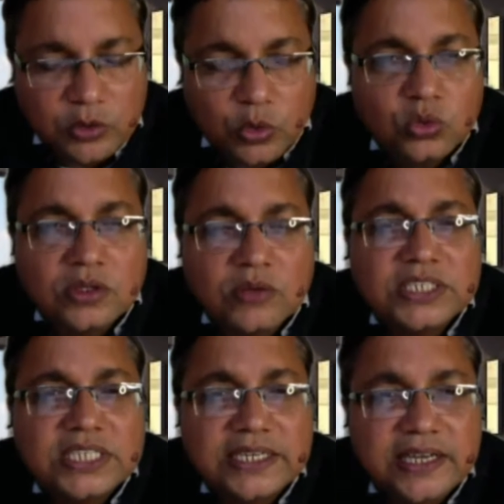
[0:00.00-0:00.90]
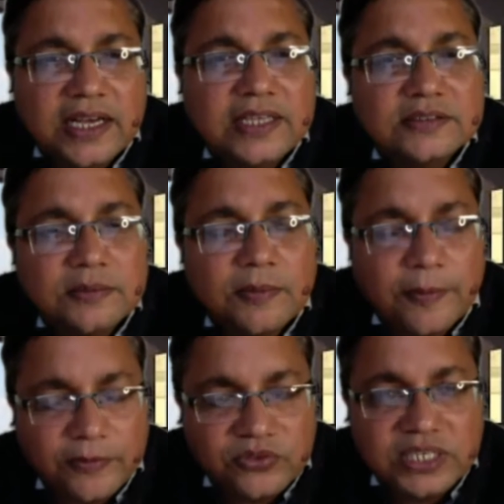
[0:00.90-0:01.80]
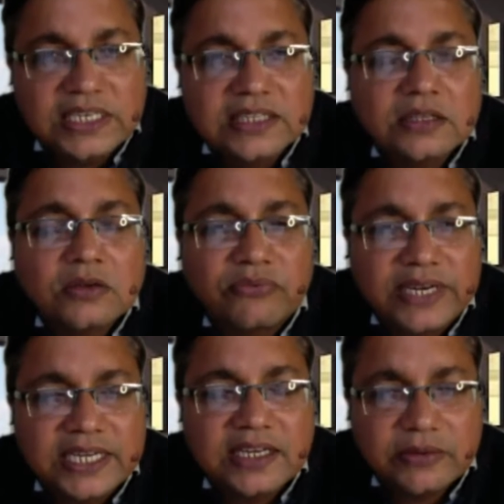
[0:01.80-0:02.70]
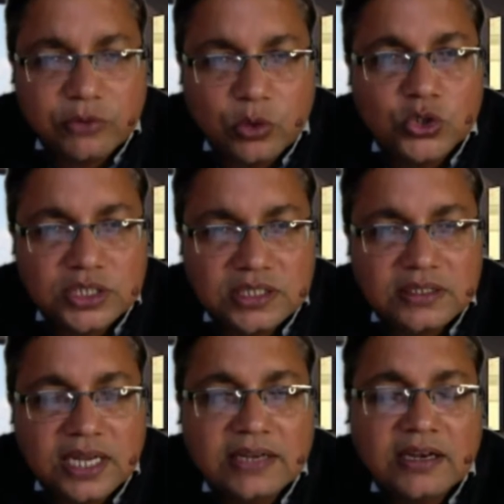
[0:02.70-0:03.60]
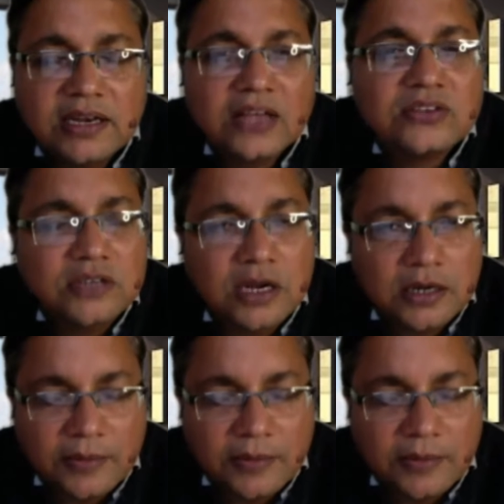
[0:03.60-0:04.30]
growth which India has seen in the fintech revolution in the last